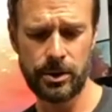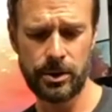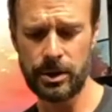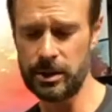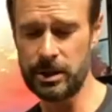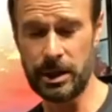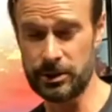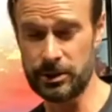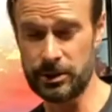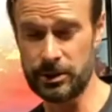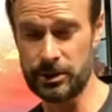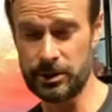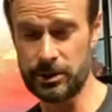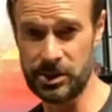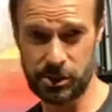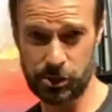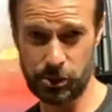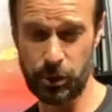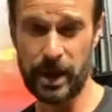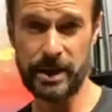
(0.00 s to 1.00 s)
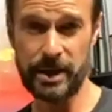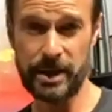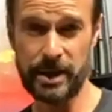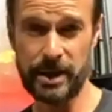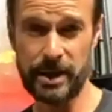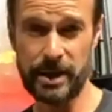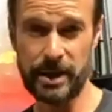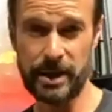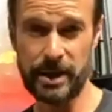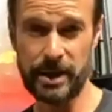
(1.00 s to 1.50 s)
There's this great
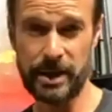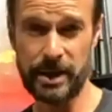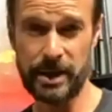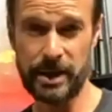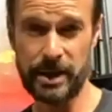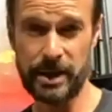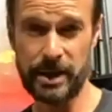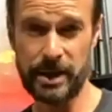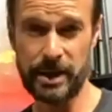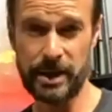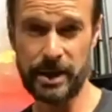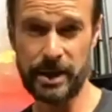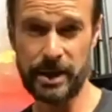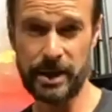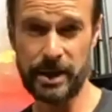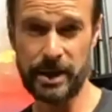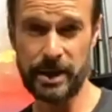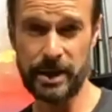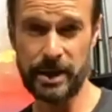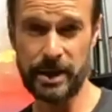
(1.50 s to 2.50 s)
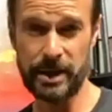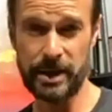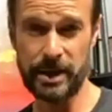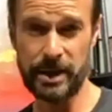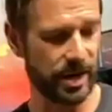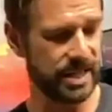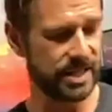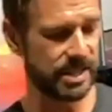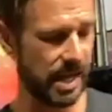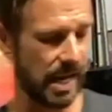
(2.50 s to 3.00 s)
Zorn self-portrait where he's standing there